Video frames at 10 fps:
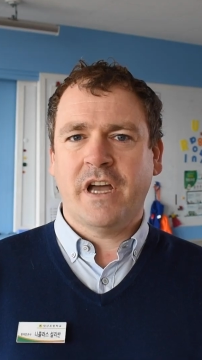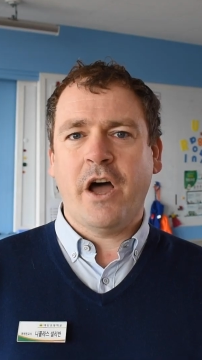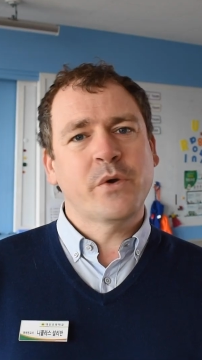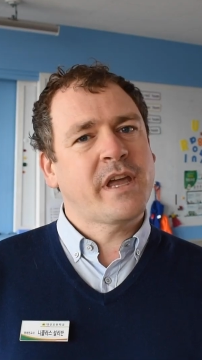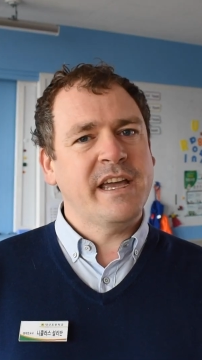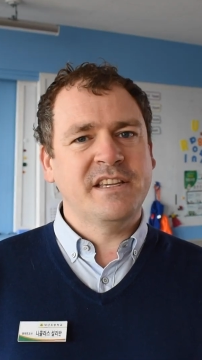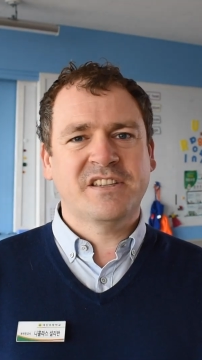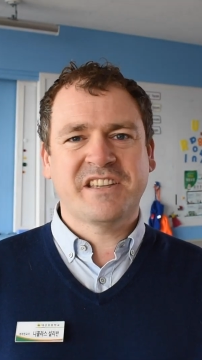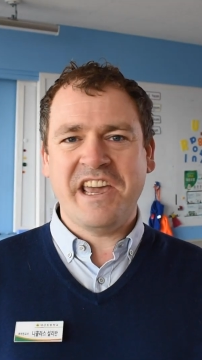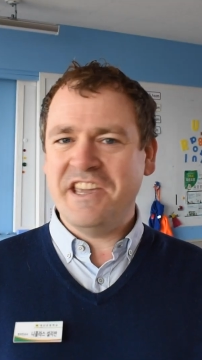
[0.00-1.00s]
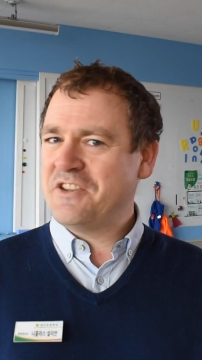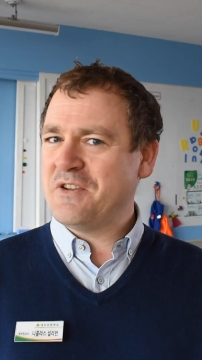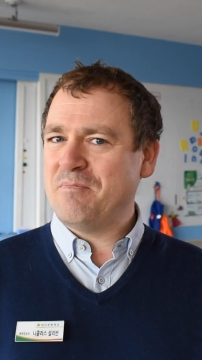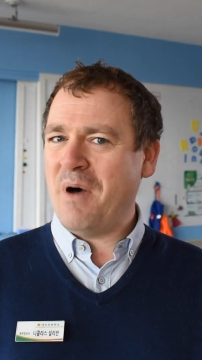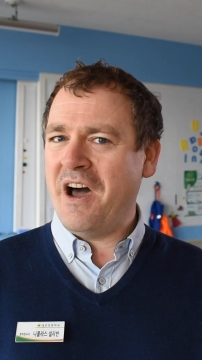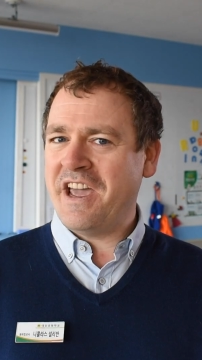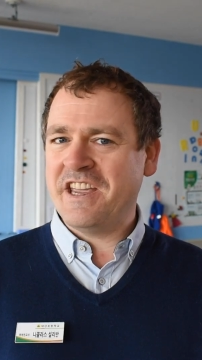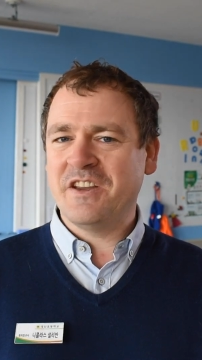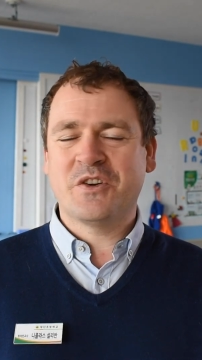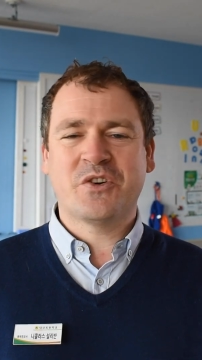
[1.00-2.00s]
Okay, saying goodbye
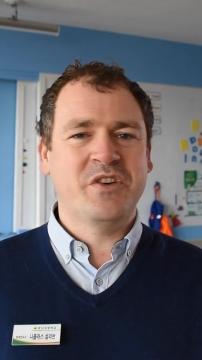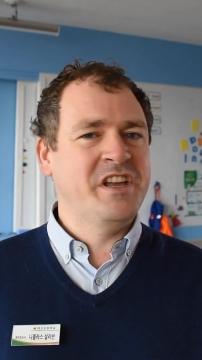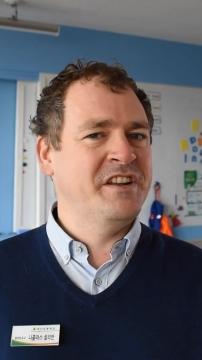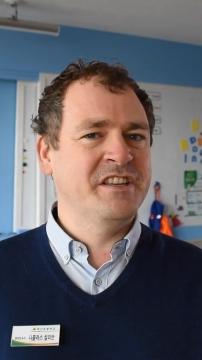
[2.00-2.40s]
in Korean